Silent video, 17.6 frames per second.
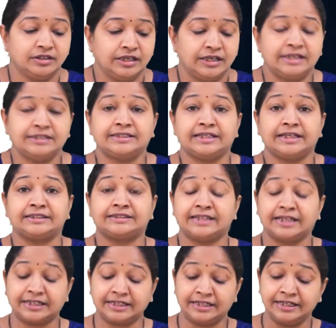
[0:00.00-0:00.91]
Has
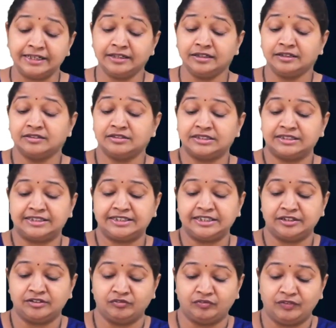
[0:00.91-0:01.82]
exactly
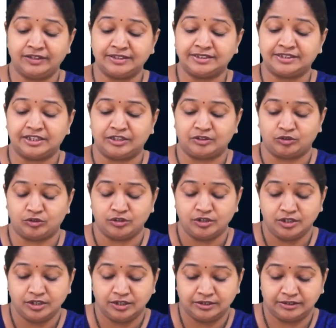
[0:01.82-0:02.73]
1 0.
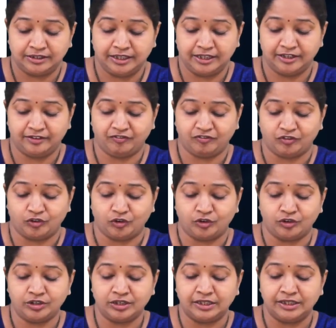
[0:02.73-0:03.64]

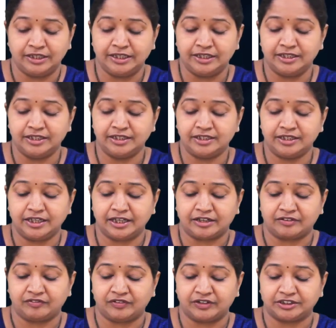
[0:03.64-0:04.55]
Therefore, linear
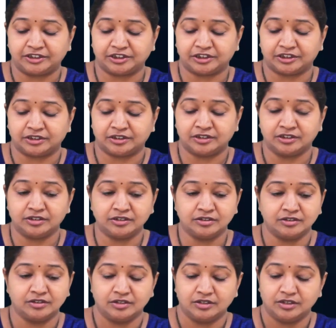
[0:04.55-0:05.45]
equation,
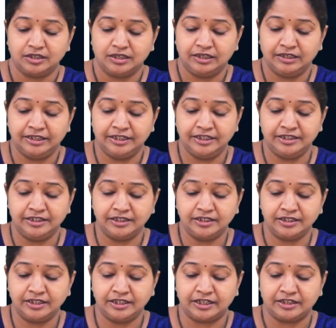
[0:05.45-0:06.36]
linear